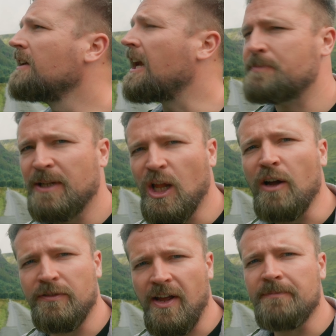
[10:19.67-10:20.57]
It's been a lot
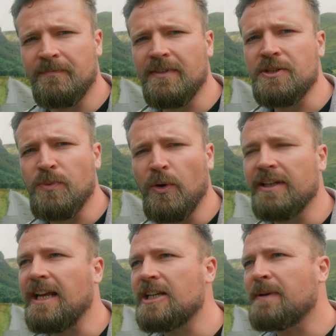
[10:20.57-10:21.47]
of fun this
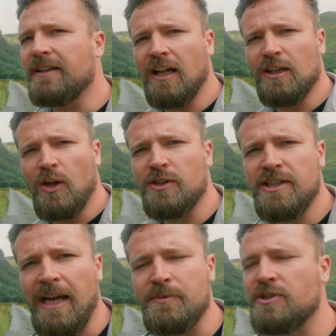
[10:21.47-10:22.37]
morning. It's been a long
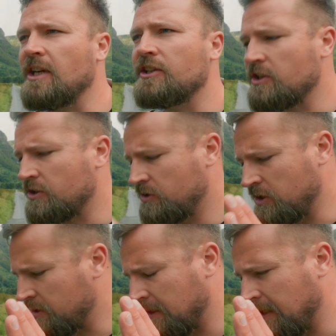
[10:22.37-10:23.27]
time since I
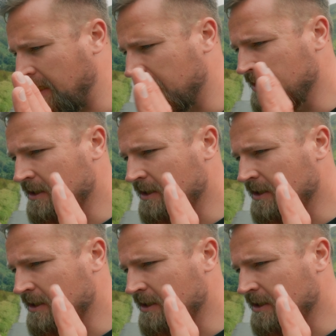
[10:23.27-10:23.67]
just did a